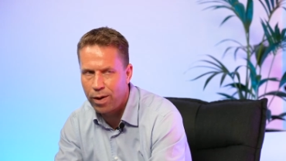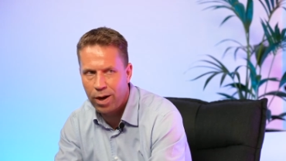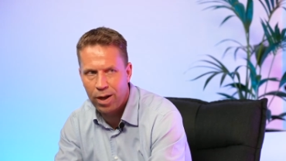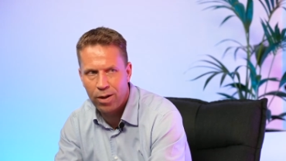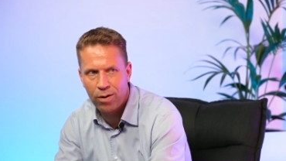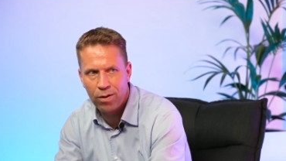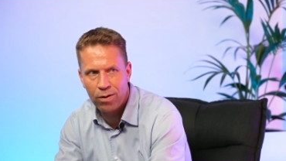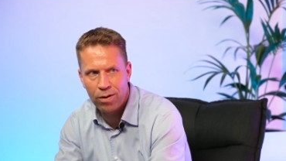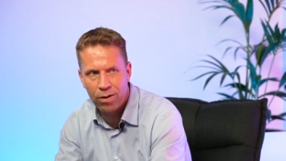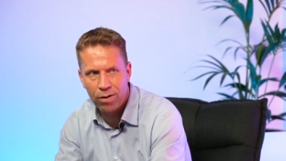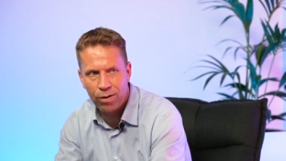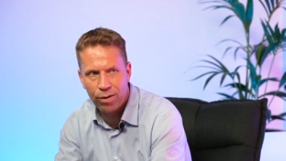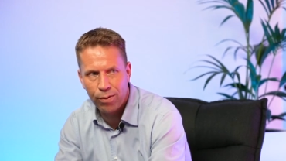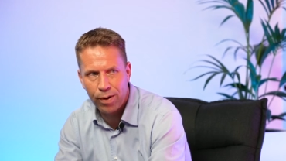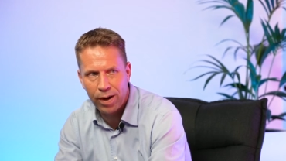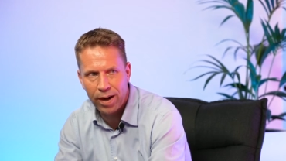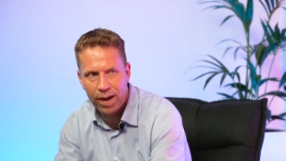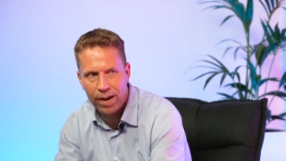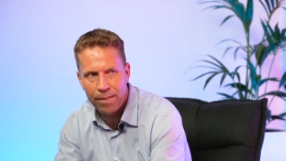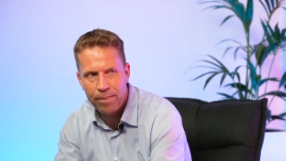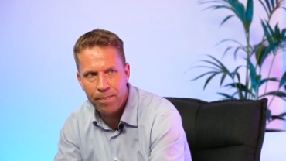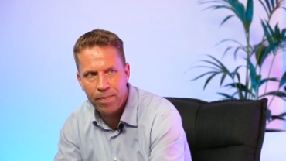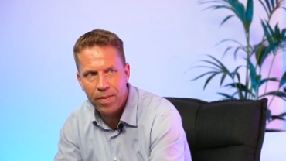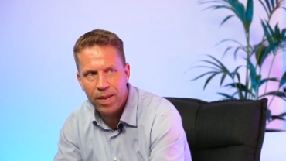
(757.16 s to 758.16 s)
good
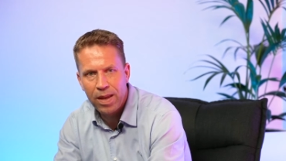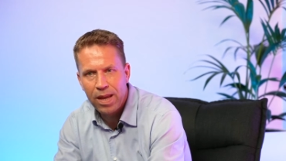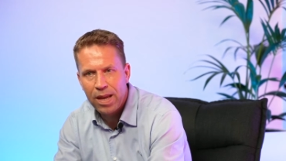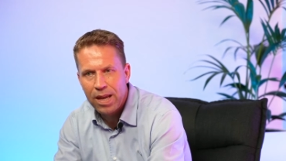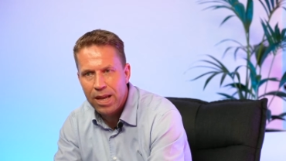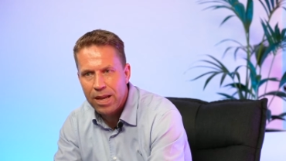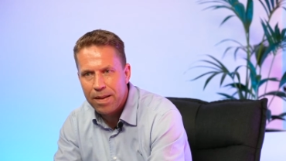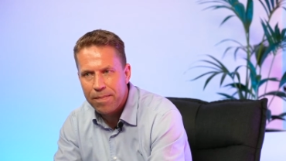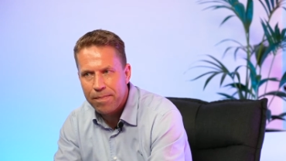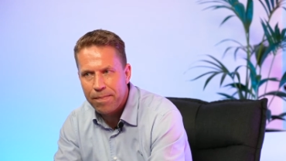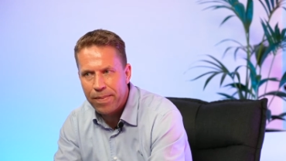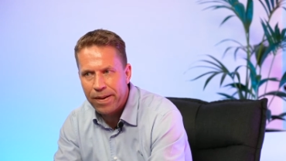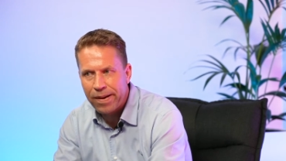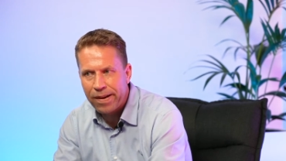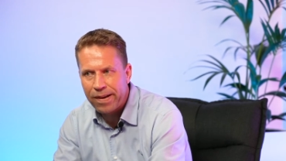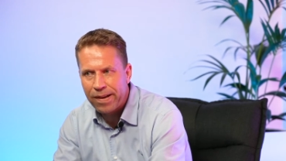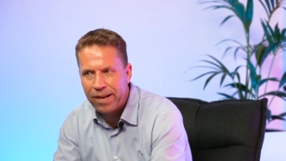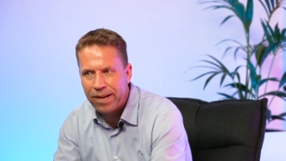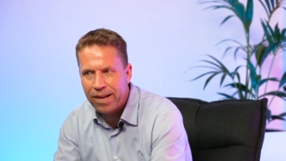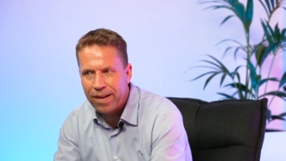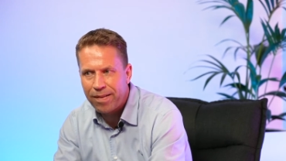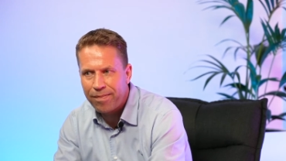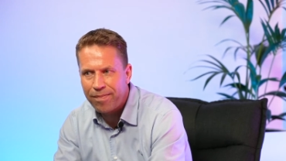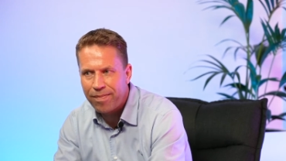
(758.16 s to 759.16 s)
already. But
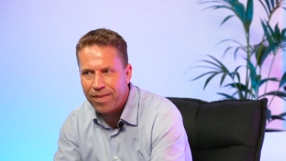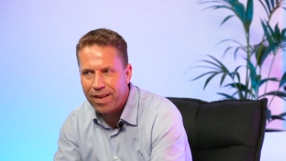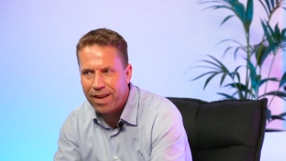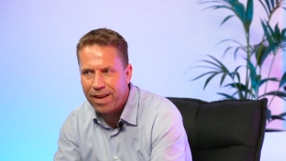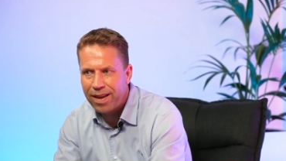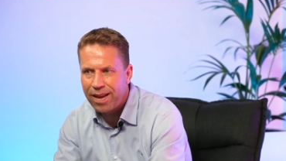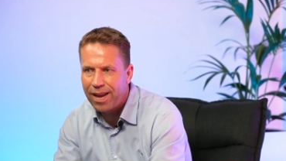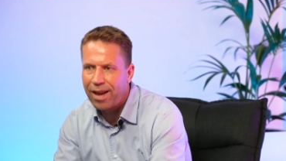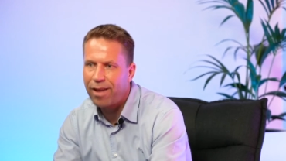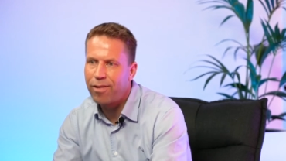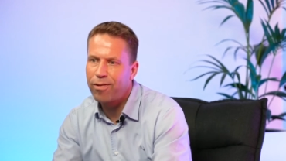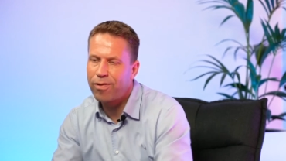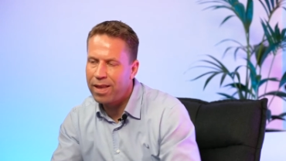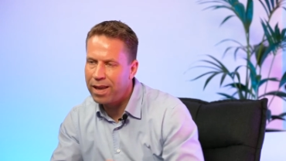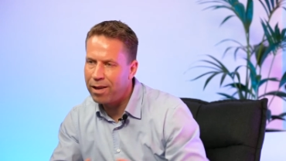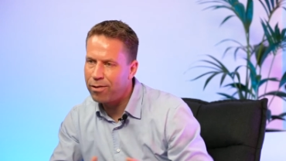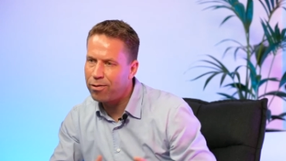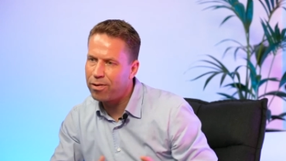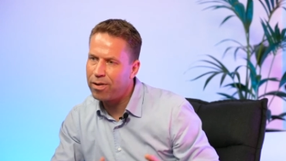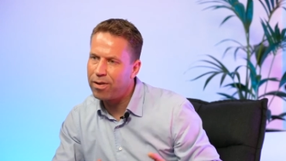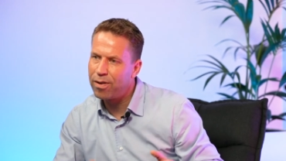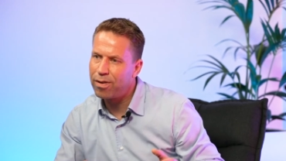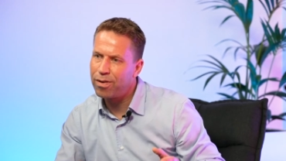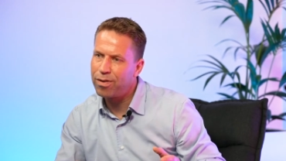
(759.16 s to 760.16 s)
as things
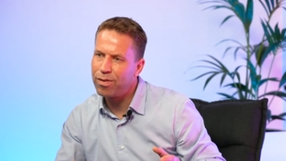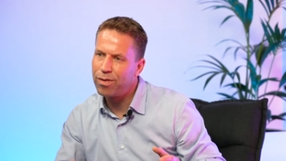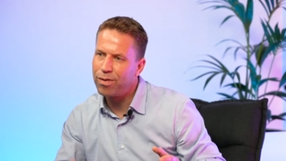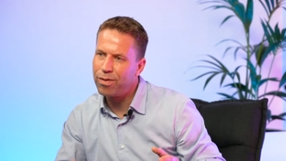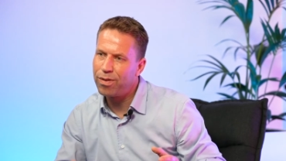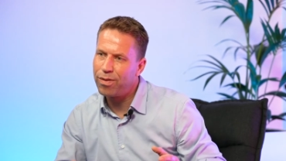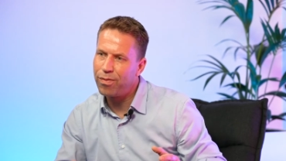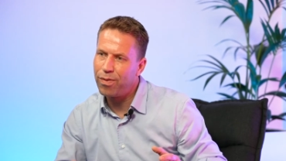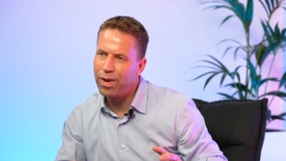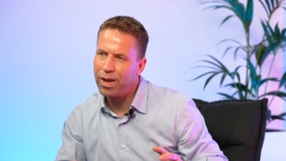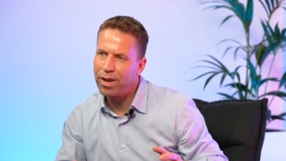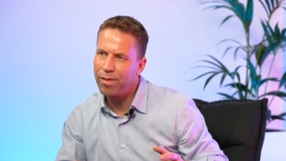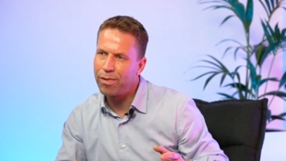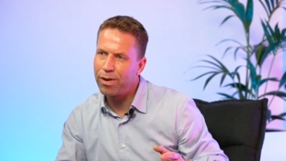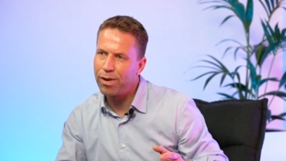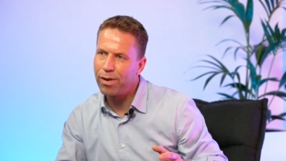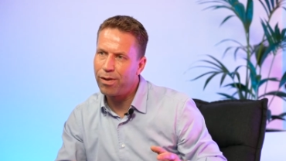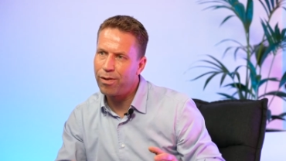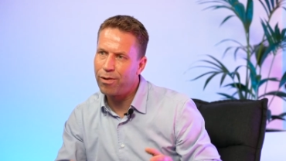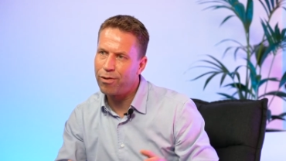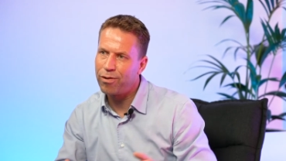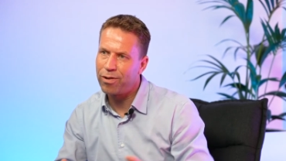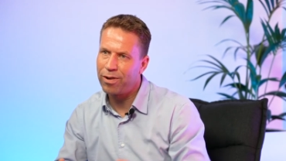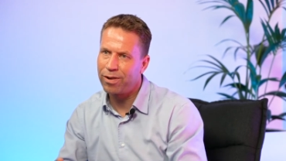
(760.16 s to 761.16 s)
go, we come
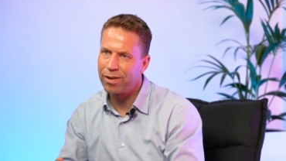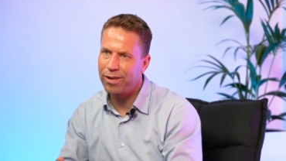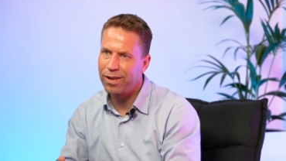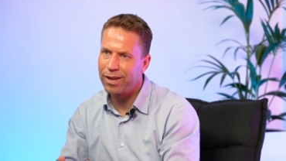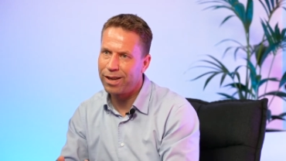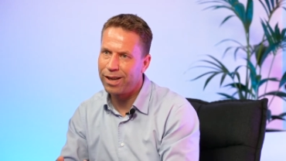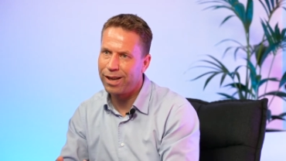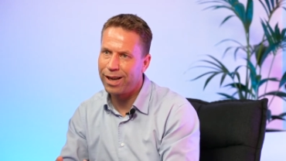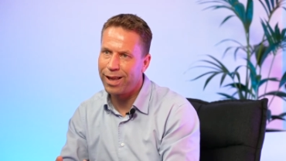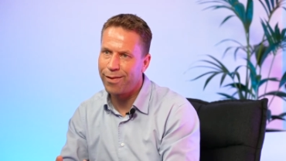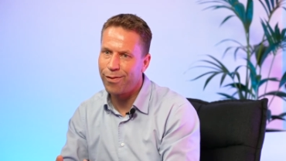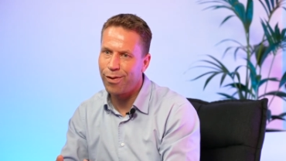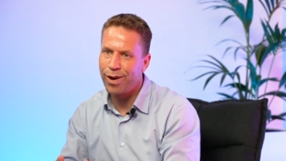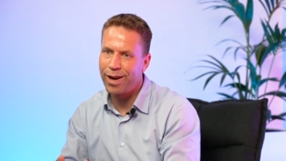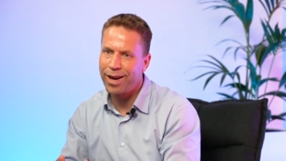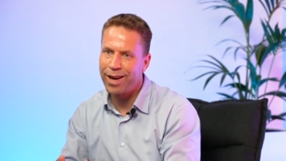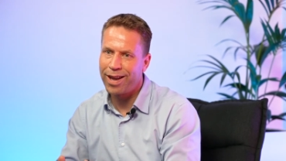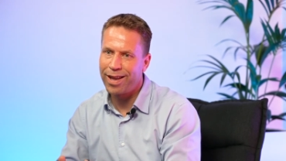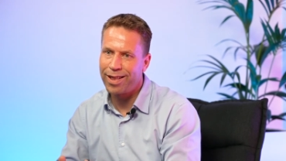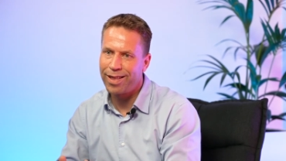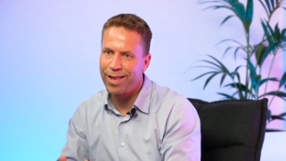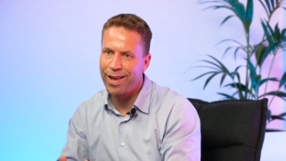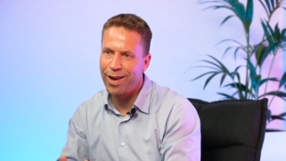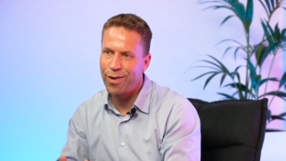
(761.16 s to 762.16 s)
closer to the delivery
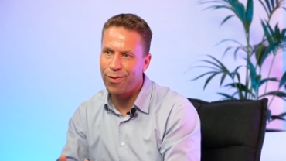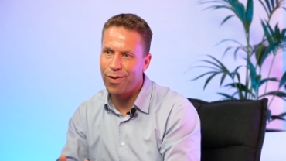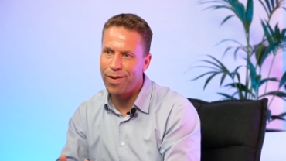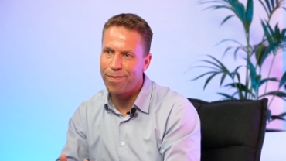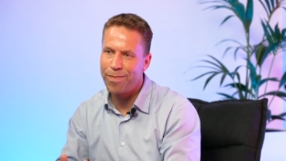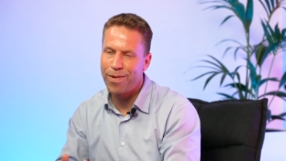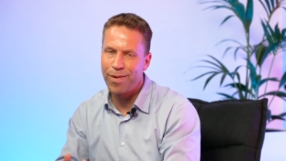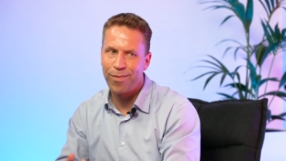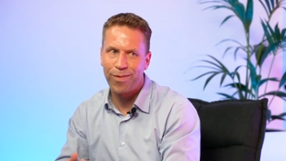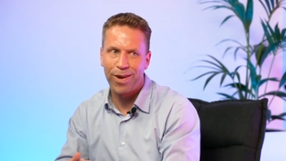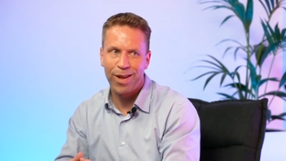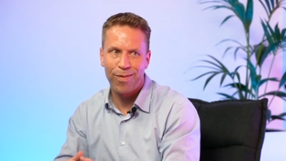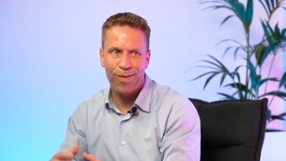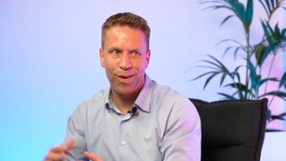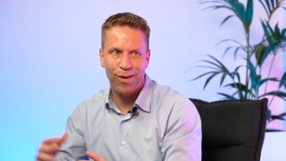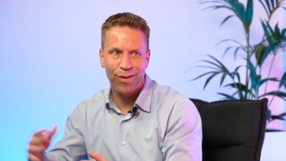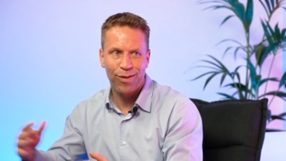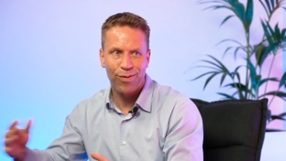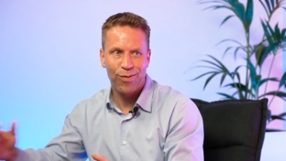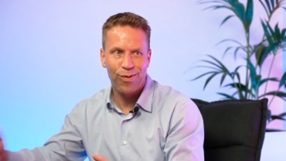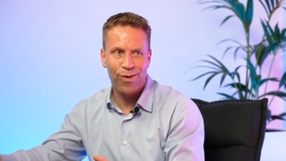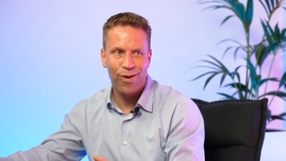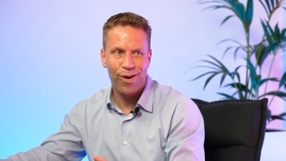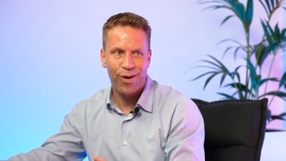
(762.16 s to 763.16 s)
date, the equipment might be on the
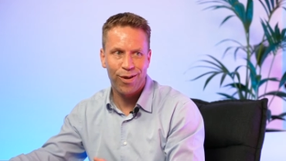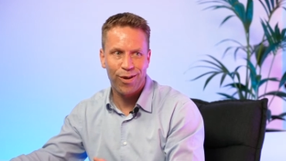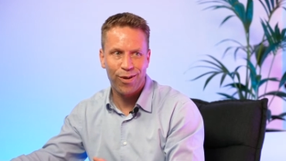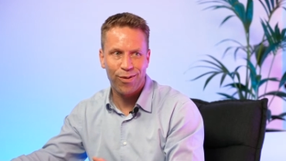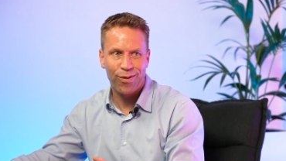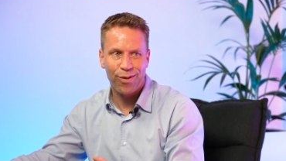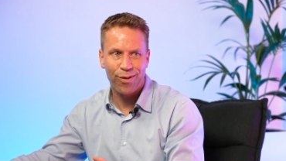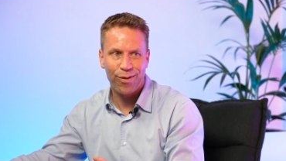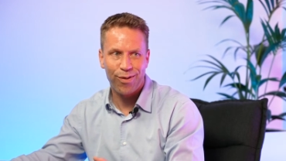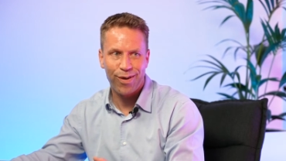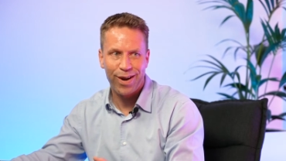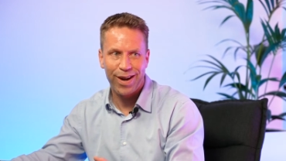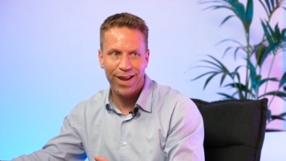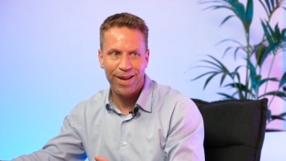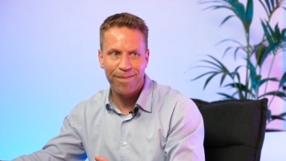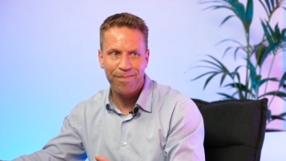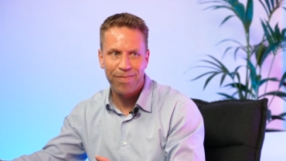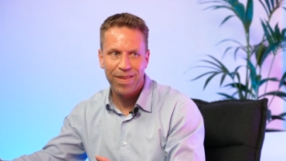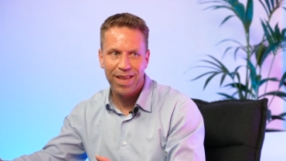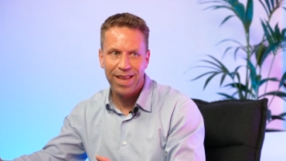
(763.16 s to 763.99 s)
water already,